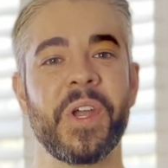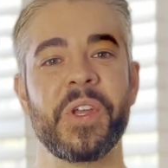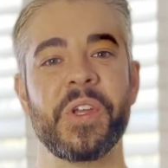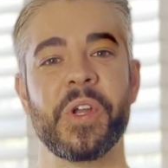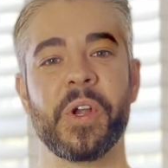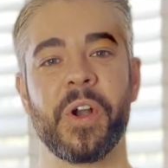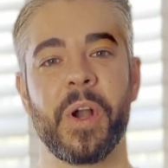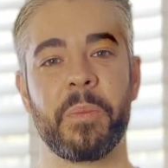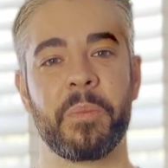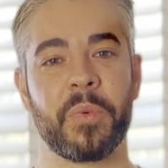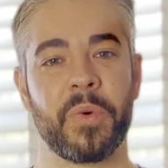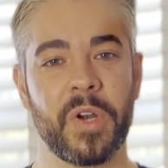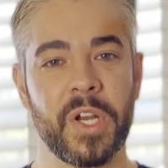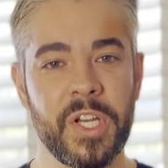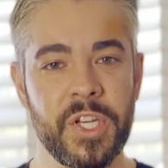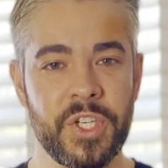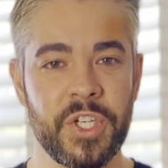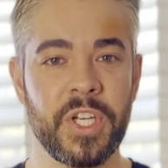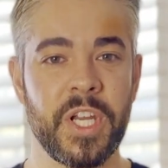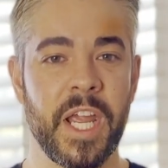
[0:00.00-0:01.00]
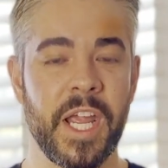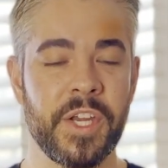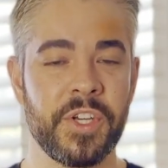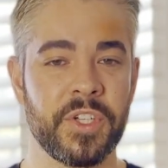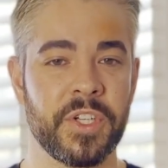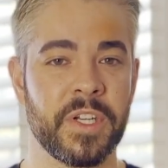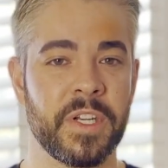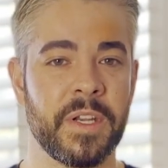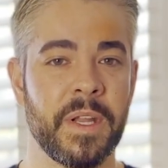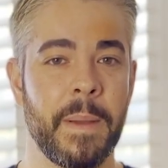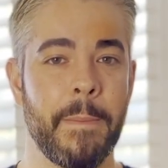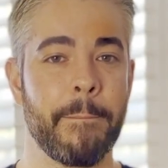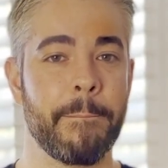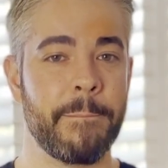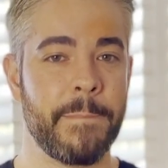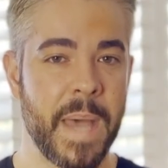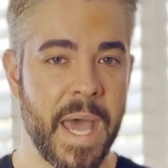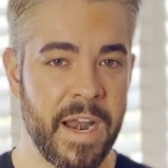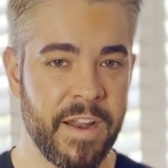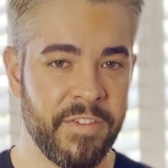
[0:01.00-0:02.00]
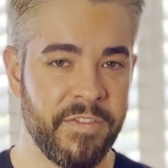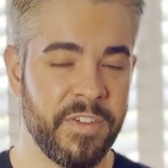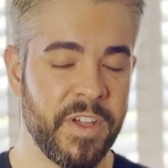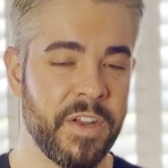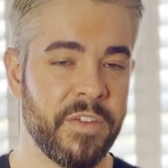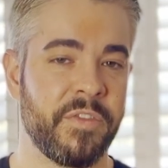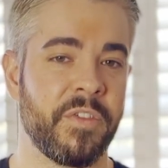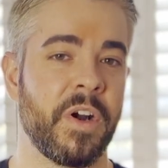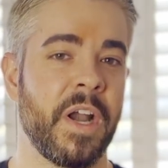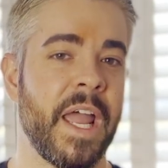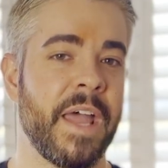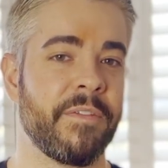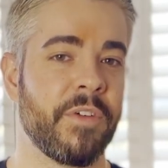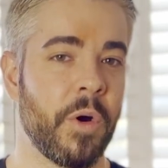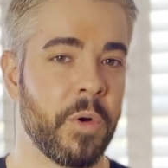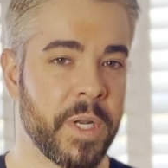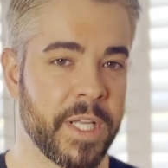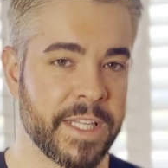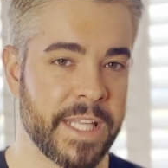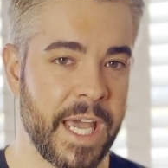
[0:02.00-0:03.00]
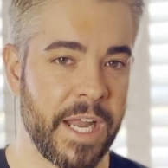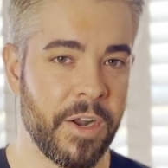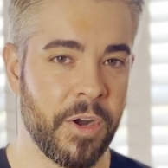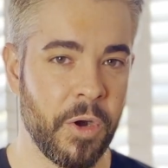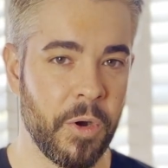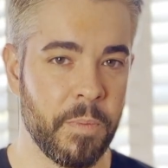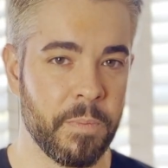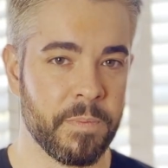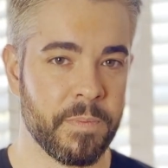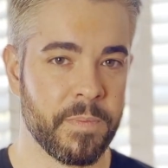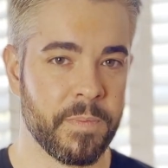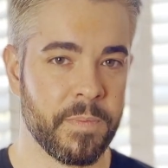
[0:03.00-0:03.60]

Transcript: your appreciation benefit for have owning that home.